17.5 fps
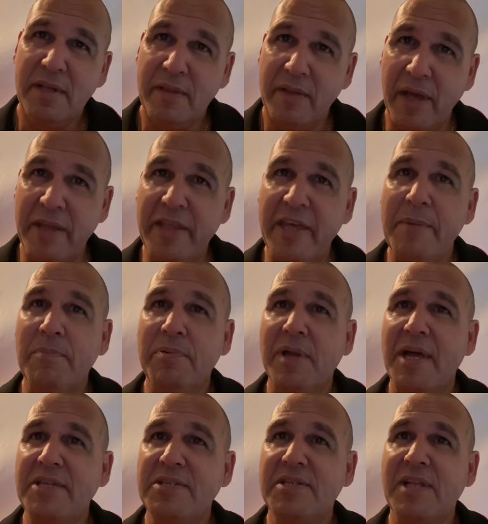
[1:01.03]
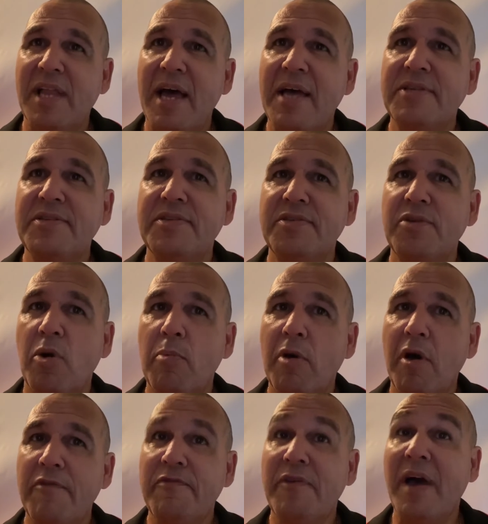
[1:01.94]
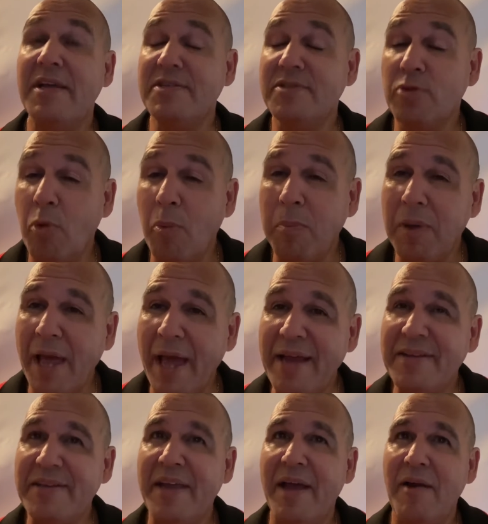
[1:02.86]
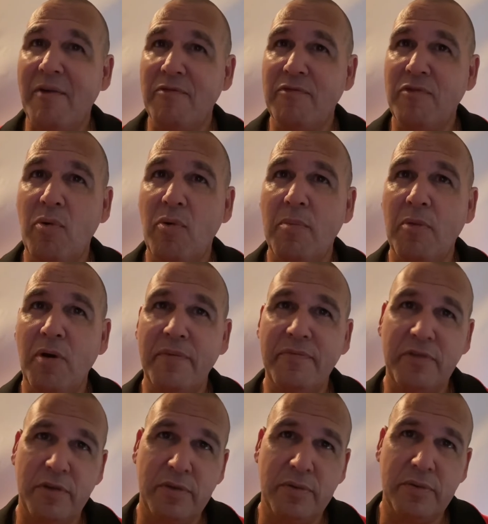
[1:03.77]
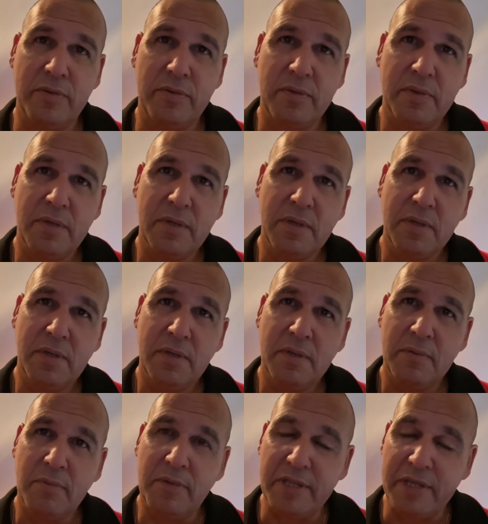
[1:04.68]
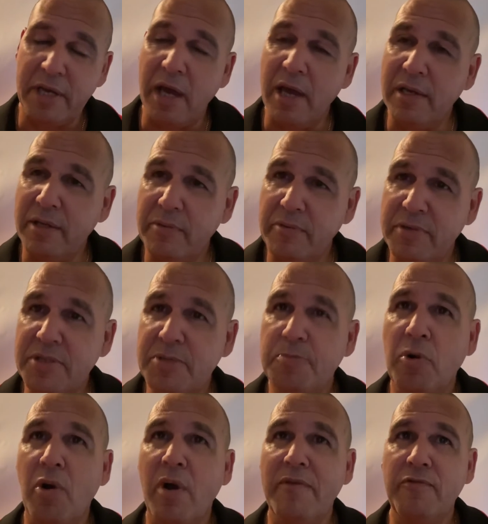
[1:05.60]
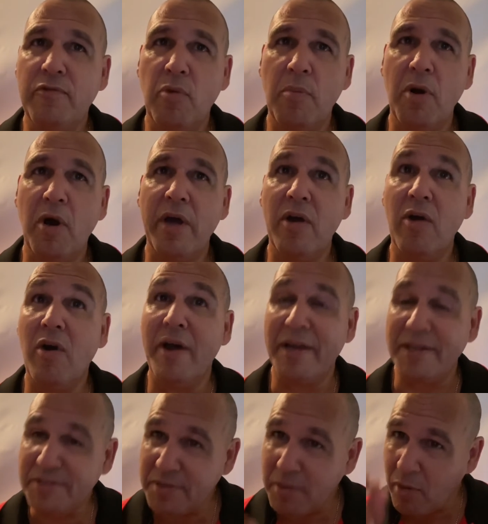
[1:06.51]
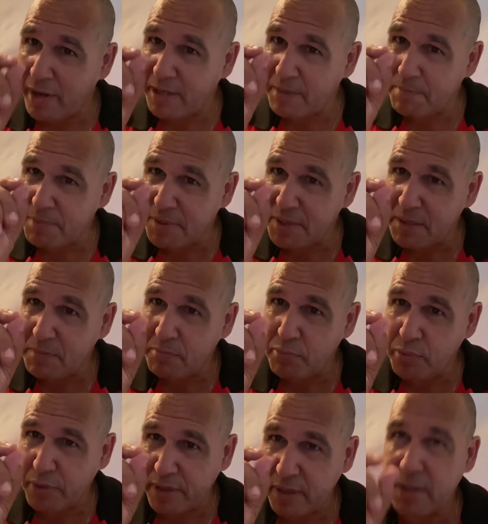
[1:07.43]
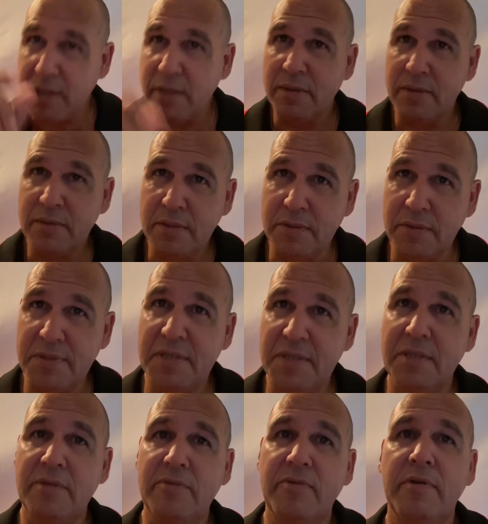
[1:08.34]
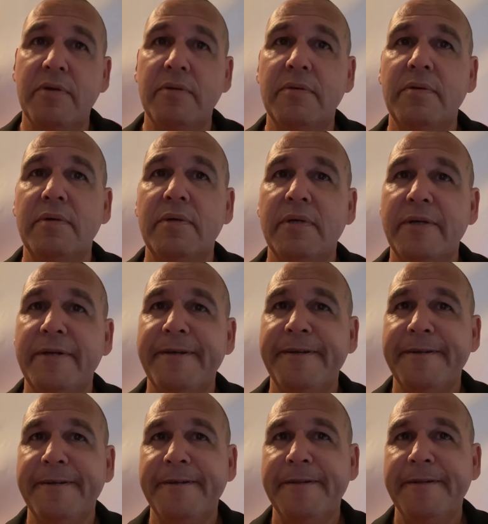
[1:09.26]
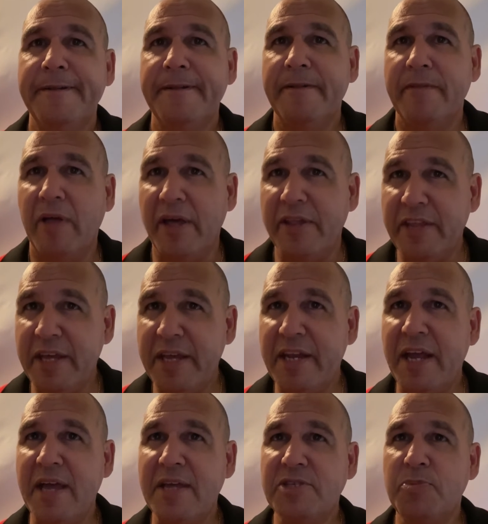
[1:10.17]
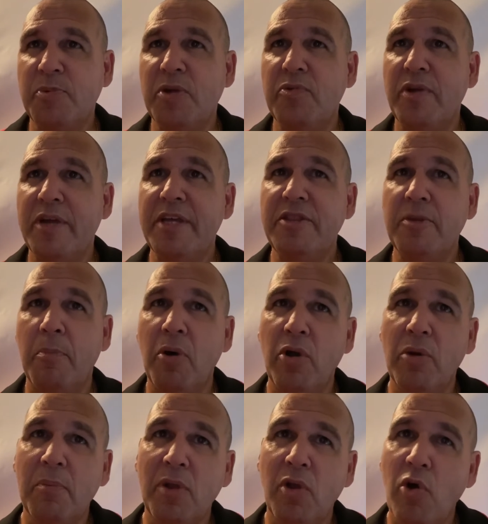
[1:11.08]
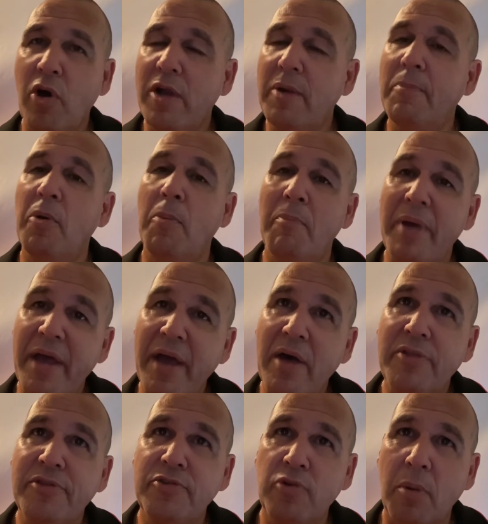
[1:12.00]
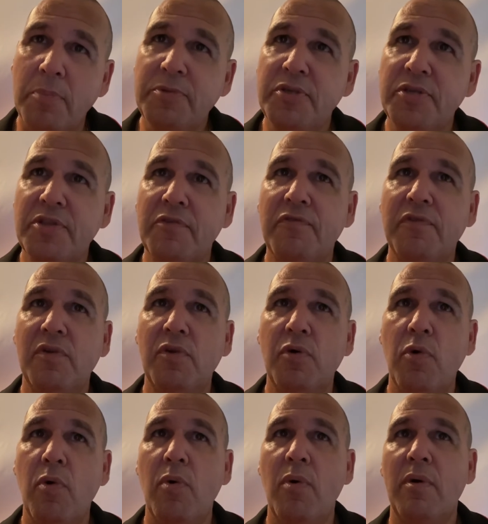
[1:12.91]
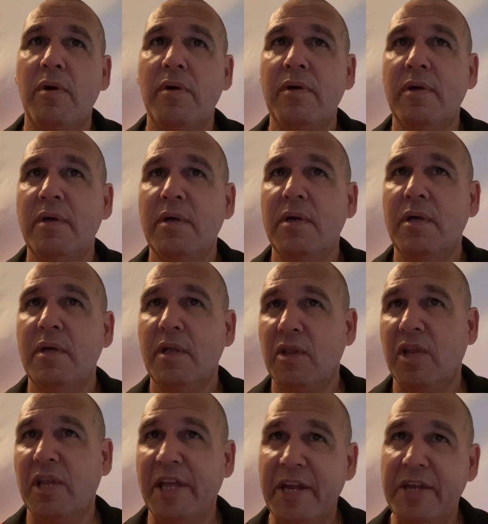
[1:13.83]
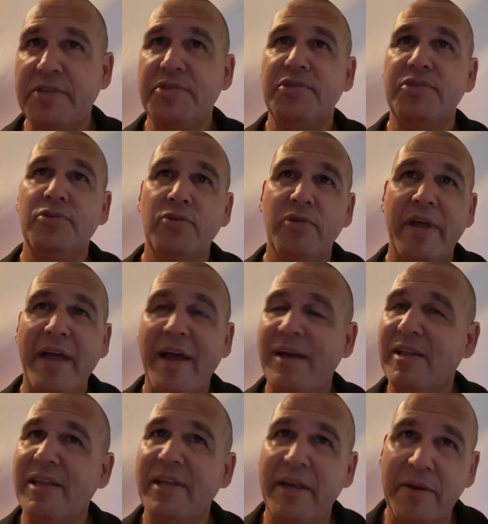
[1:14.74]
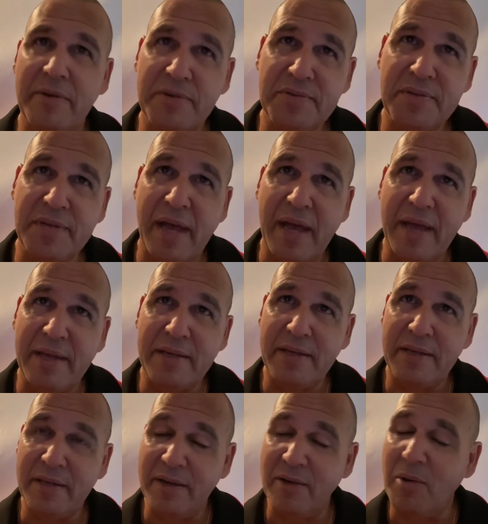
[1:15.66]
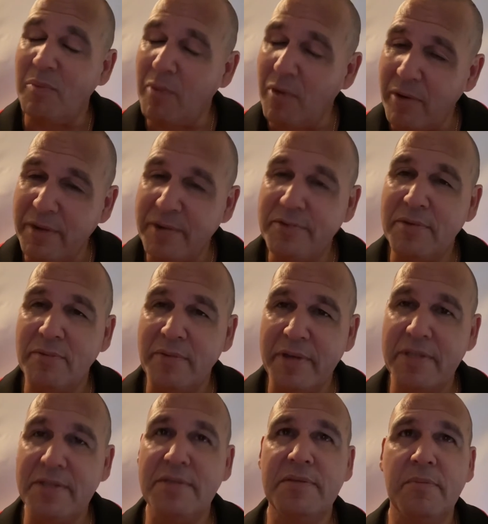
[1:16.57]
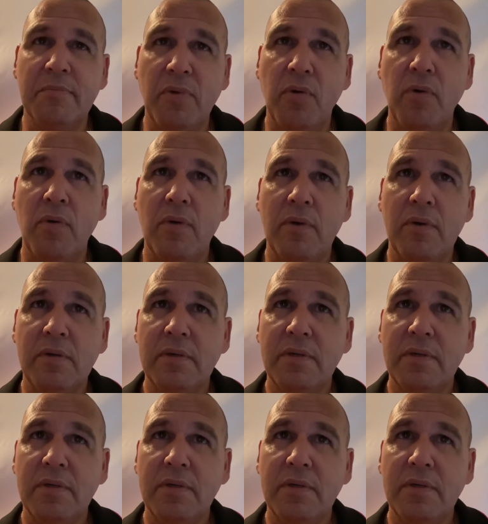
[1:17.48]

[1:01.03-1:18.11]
They then placed glasses on my face, all blacked out my view, with the only respite for my eye, a tiny pinprick to see through. They then asked me read the bottom line and my mouth dropped to the floor. The letters stood out clear as day and I wanted to read some more.